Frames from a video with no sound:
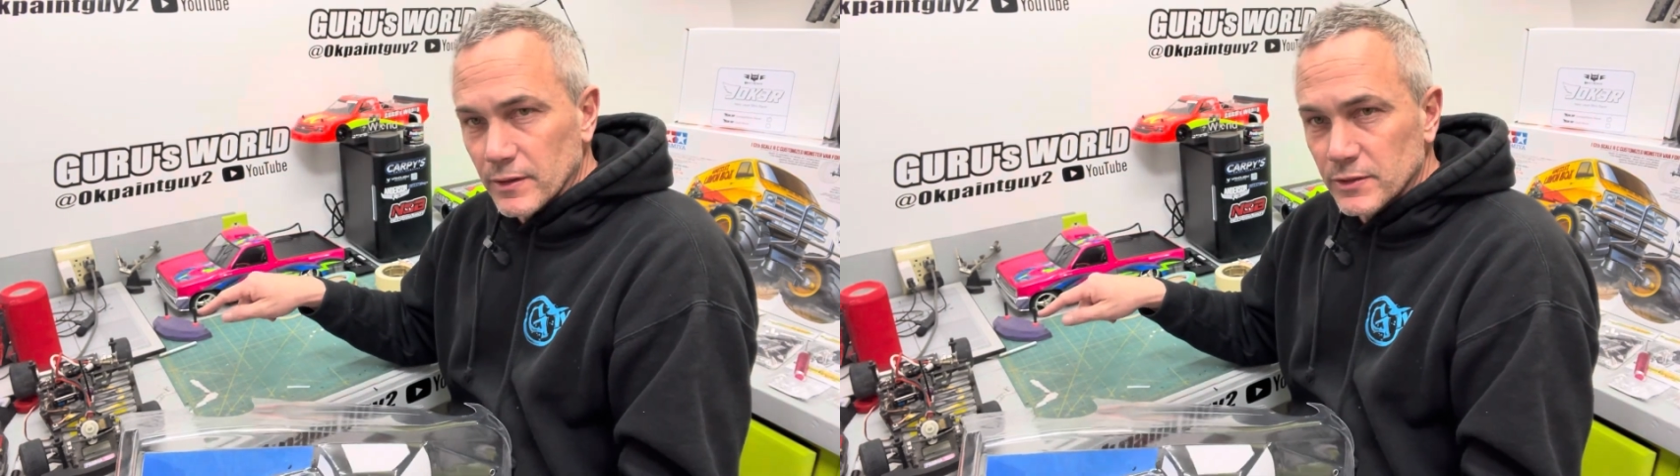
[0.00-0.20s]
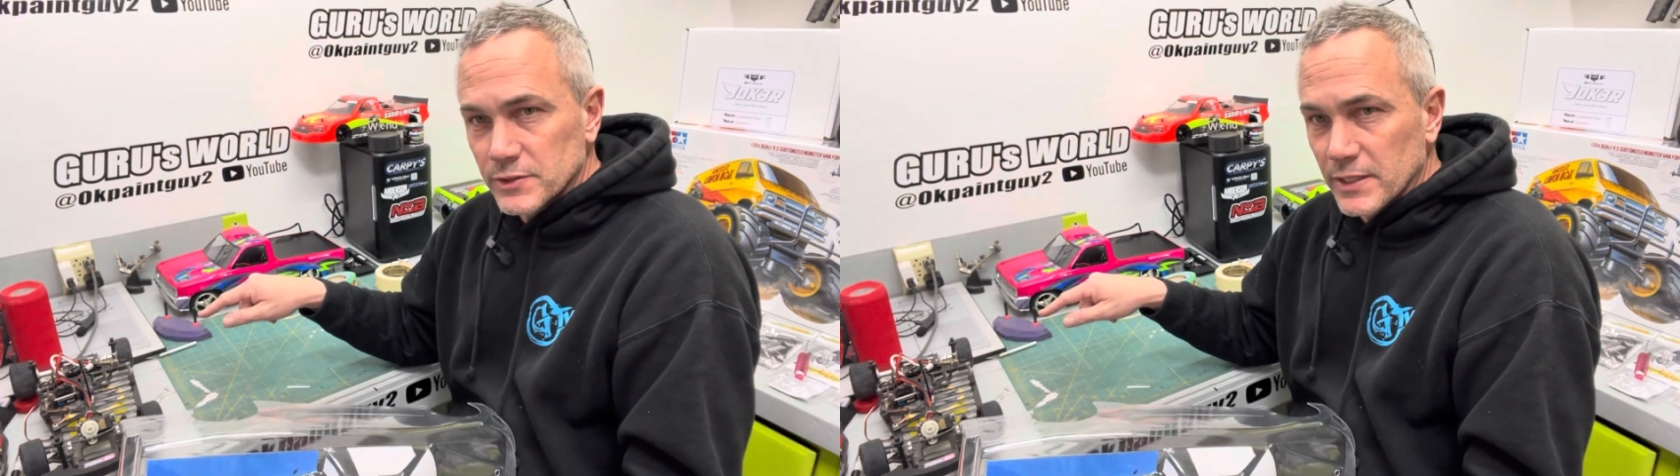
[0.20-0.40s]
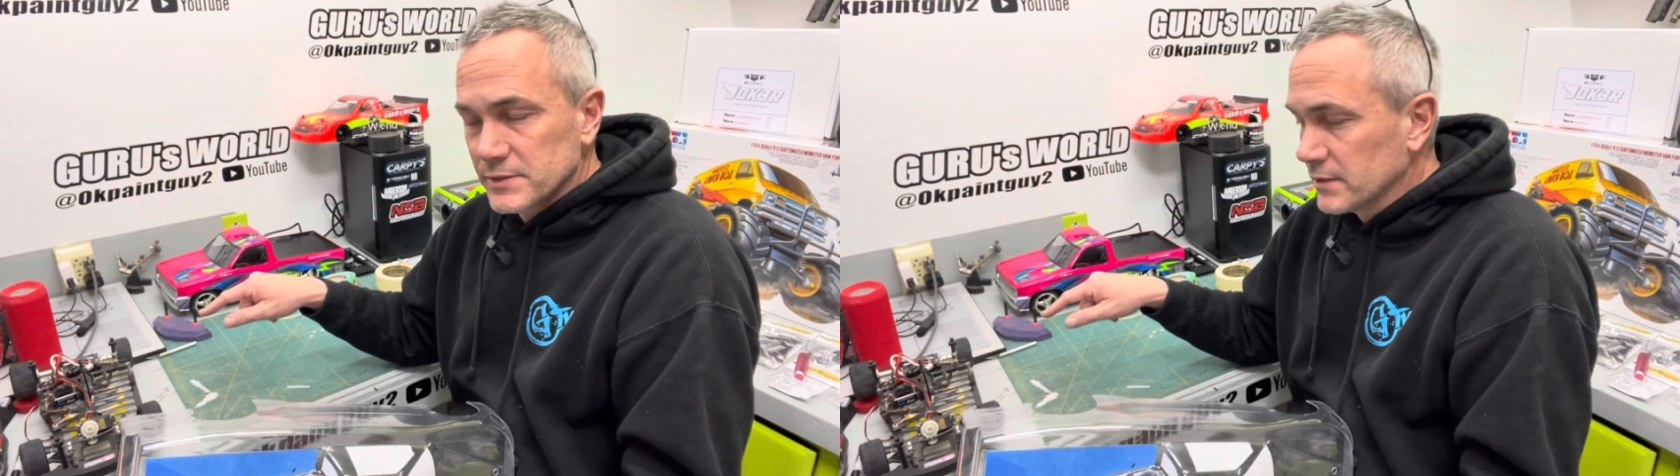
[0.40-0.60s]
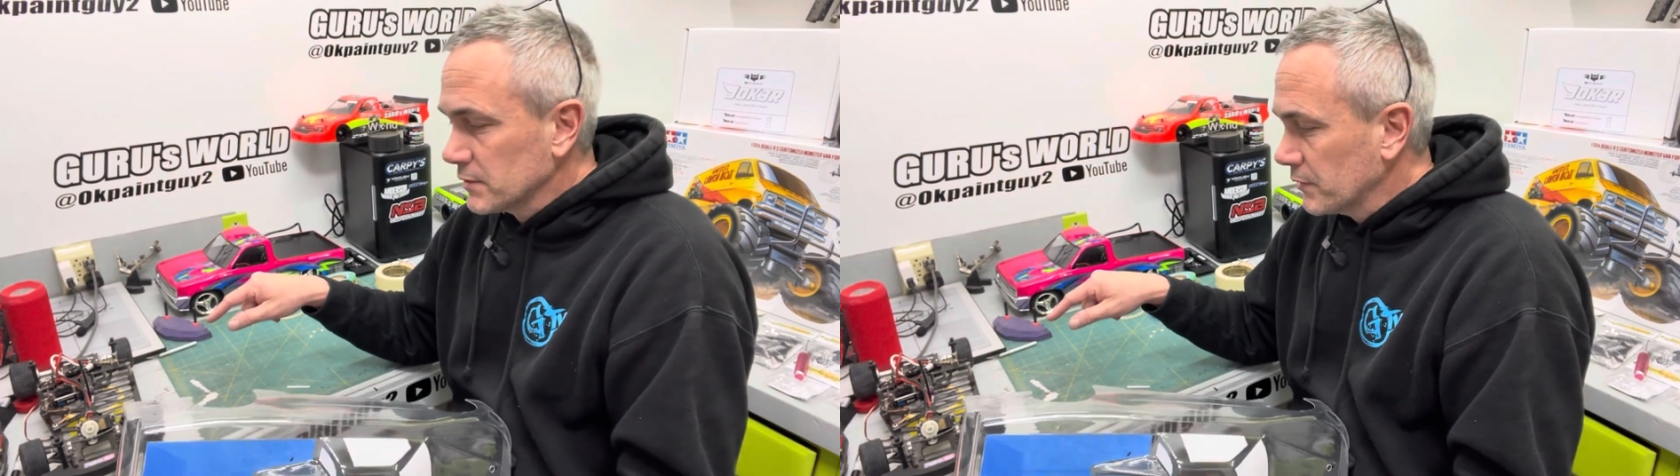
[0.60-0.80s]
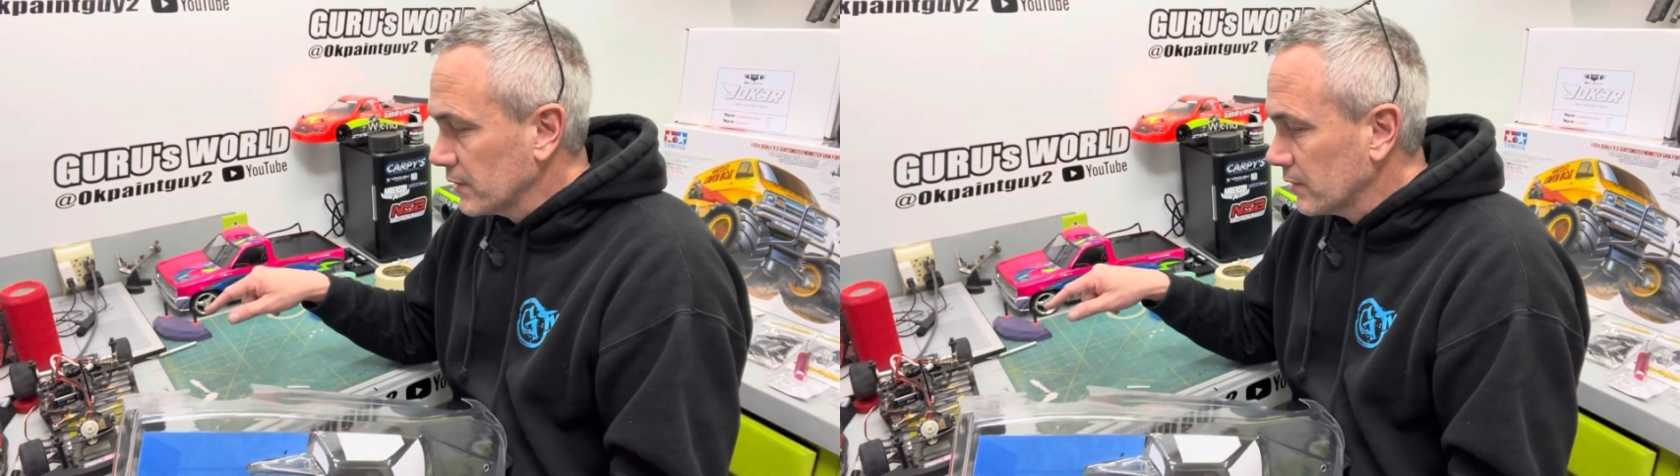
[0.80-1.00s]
on the chassis in
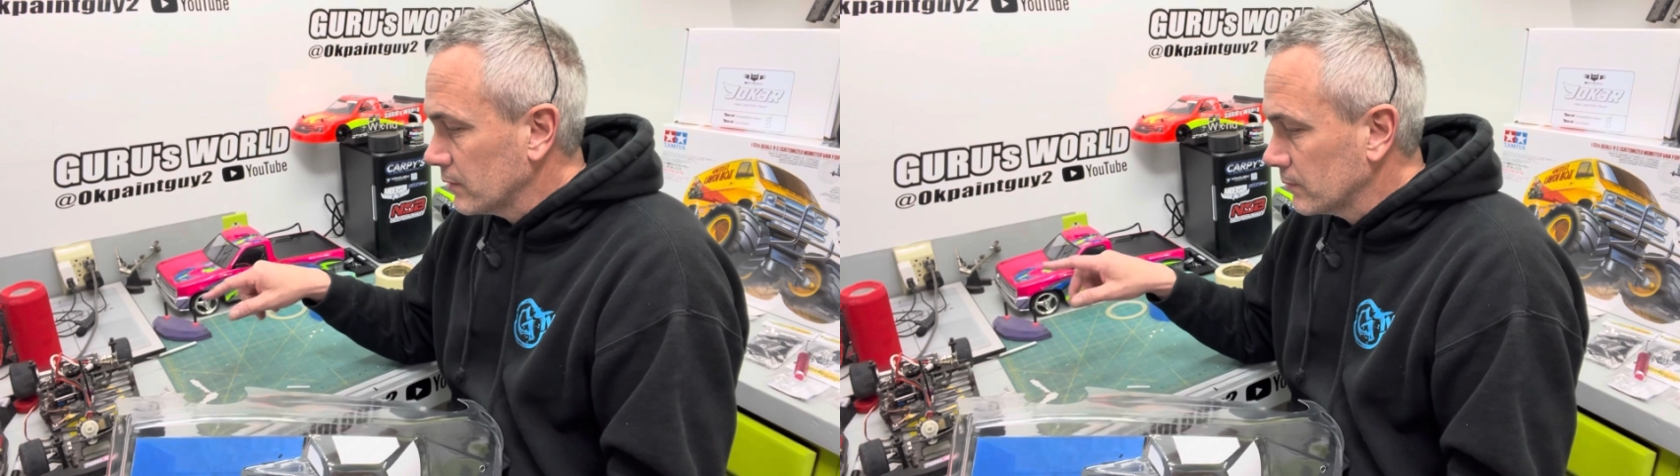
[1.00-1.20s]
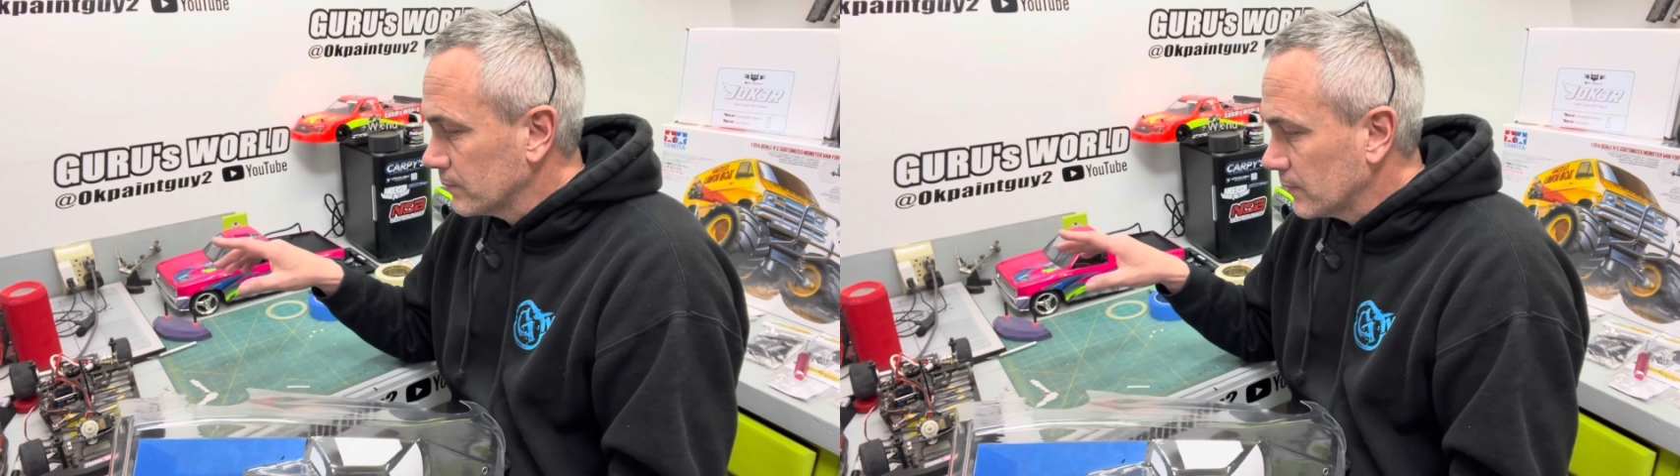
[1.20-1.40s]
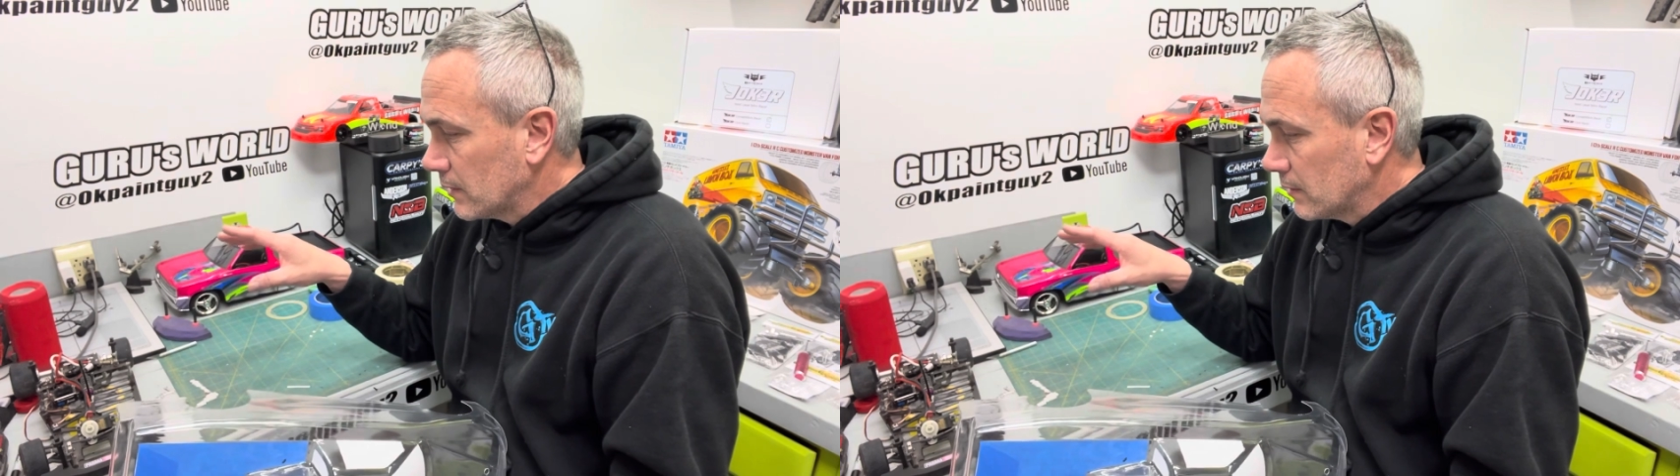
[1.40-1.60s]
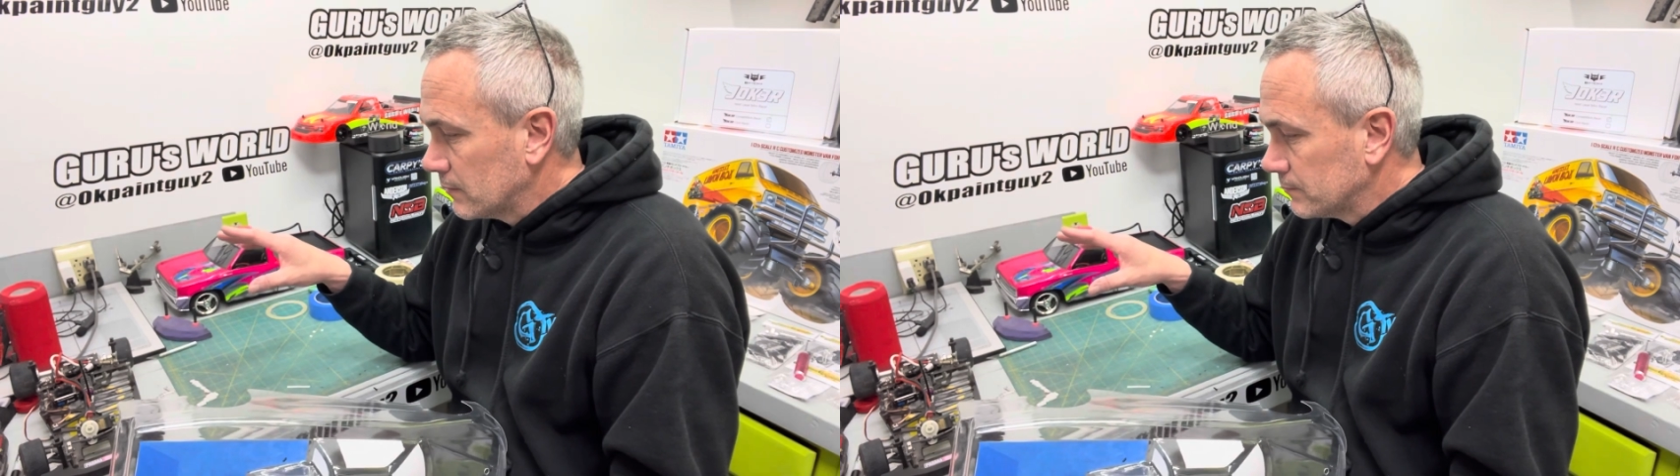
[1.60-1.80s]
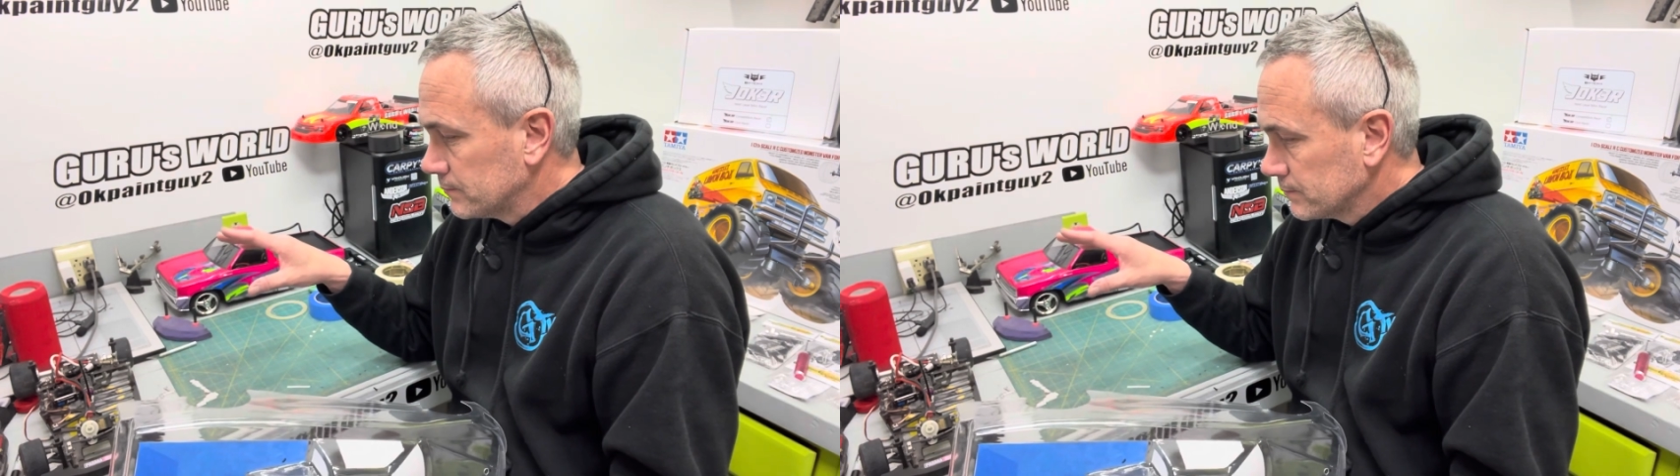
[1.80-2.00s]
this video.
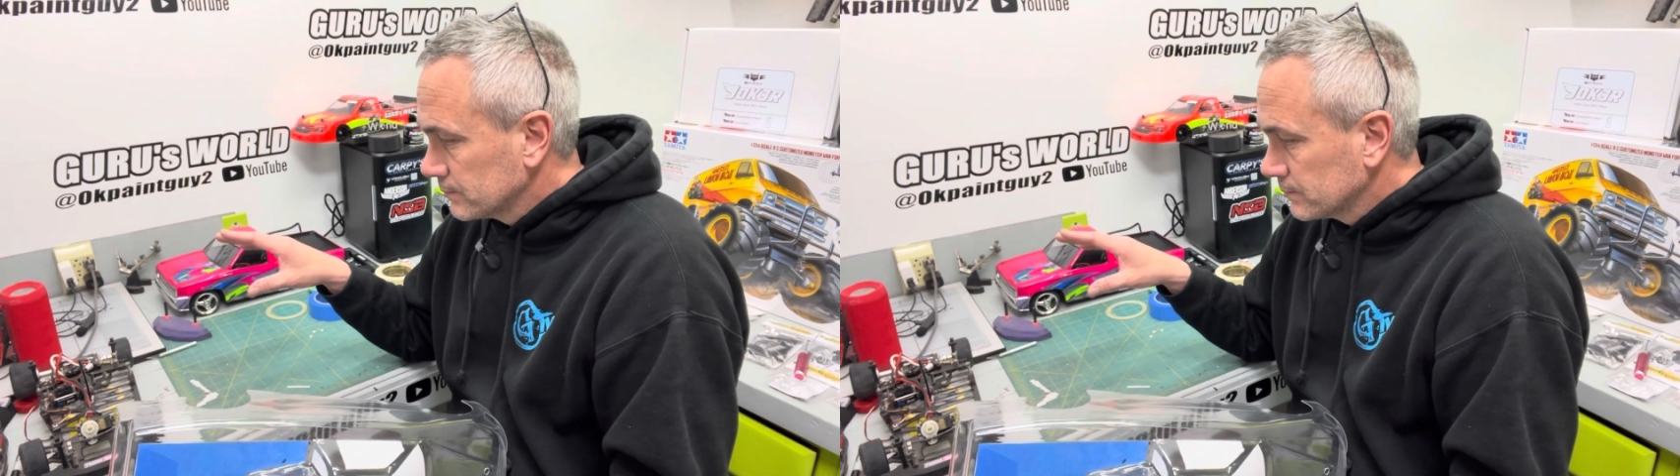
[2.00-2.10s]
I'm